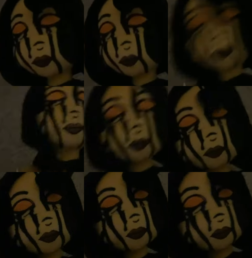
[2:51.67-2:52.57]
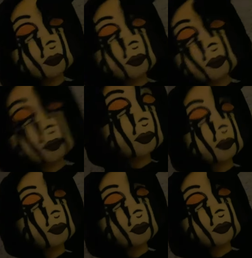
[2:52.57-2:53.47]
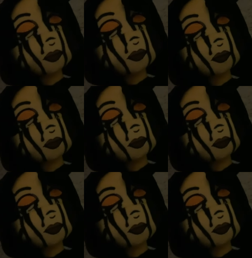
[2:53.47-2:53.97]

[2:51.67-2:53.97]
We waltzed in here because we're looking for somebody.